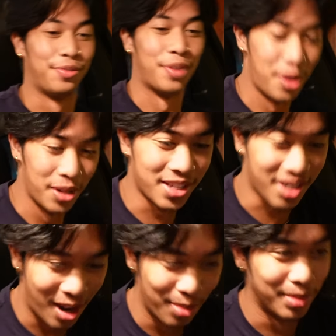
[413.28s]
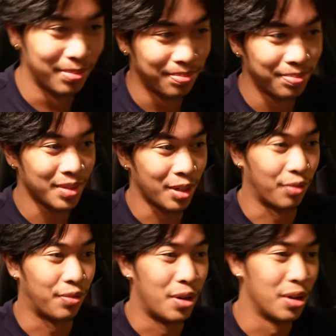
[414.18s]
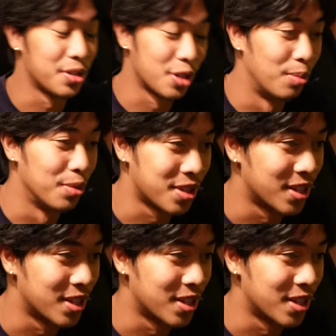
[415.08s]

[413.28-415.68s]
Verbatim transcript: fall is coming, or fall is almost